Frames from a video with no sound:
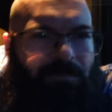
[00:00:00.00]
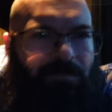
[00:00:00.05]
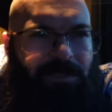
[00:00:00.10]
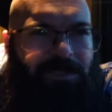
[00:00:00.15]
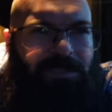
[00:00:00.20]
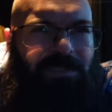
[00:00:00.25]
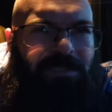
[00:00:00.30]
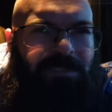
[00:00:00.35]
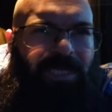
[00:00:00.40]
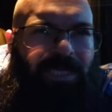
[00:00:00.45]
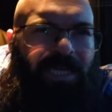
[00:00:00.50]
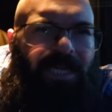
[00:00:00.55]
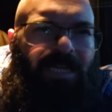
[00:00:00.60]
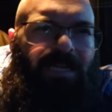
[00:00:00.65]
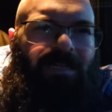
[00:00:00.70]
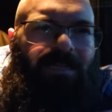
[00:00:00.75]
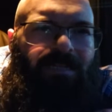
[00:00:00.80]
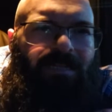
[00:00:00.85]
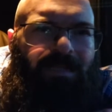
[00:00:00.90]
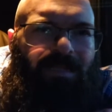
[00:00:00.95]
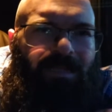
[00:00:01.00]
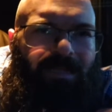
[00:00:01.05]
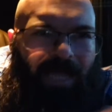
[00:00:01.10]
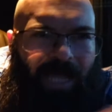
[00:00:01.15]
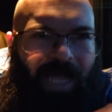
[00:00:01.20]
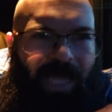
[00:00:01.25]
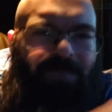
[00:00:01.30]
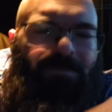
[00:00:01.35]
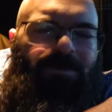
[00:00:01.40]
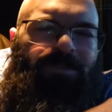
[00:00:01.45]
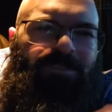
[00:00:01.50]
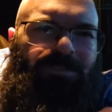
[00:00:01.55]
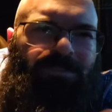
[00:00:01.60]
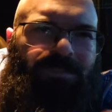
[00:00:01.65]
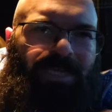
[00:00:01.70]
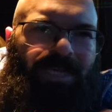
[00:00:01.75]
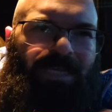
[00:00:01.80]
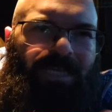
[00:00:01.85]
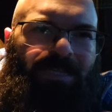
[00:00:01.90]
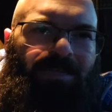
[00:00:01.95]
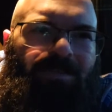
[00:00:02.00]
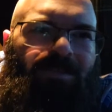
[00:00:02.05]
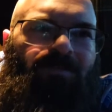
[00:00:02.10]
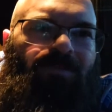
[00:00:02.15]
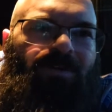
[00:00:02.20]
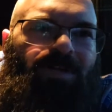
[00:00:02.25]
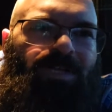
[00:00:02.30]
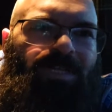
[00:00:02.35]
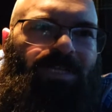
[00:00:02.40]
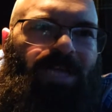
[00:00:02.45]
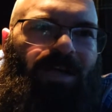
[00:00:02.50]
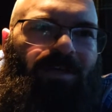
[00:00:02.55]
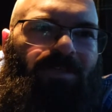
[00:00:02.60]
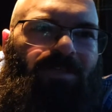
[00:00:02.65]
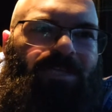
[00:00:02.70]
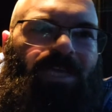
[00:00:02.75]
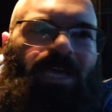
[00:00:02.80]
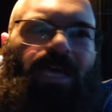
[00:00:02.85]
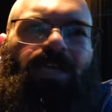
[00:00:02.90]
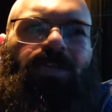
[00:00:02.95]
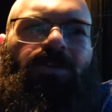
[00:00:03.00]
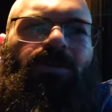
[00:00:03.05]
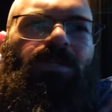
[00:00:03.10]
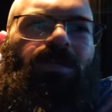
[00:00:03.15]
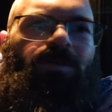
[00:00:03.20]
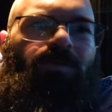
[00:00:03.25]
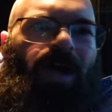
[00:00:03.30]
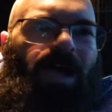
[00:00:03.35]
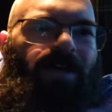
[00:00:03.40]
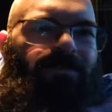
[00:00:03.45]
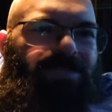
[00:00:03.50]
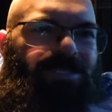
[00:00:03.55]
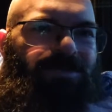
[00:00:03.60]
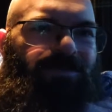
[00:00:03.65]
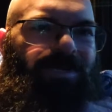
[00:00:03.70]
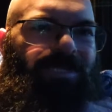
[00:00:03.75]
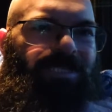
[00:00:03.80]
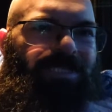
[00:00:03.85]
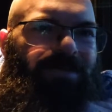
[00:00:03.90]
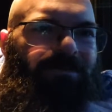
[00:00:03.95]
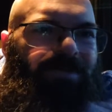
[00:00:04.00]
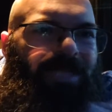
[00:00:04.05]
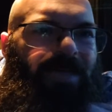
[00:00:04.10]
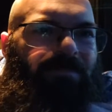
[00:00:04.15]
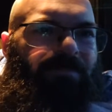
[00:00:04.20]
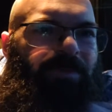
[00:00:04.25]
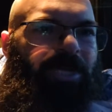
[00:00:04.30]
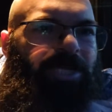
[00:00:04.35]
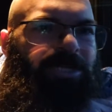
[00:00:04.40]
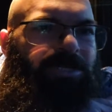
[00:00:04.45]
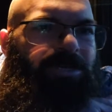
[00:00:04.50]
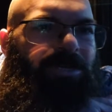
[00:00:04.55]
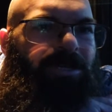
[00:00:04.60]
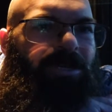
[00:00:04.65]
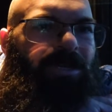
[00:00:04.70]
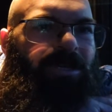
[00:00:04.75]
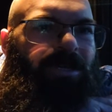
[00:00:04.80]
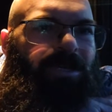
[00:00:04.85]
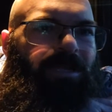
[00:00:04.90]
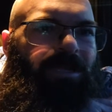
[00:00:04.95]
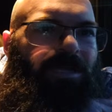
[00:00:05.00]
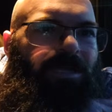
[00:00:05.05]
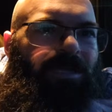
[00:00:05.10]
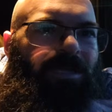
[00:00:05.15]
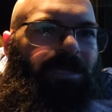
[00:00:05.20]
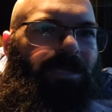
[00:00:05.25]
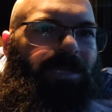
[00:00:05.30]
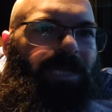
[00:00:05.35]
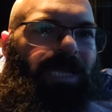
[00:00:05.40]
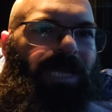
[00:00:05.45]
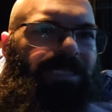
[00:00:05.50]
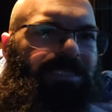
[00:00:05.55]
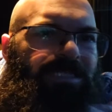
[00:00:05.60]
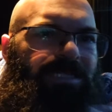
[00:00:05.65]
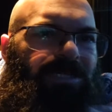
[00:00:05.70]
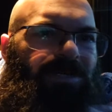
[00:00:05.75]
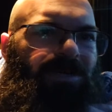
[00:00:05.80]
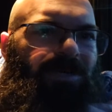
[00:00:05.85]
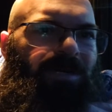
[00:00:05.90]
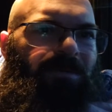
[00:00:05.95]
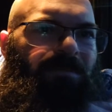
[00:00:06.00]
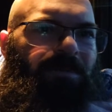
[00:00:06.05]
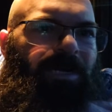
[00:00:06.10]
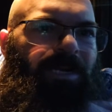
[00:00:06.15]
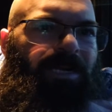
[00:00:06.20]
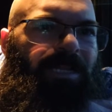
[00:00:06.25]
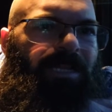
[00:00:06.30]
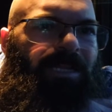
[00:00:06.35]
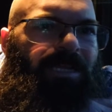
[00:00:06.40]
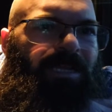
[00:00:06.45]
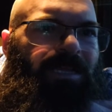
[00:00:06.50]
Mr. Ken. Hey, Mr. Ken, you're the one. Y'all, yeah, you and your wife is the one that sent me that picture. How's it going, buddy?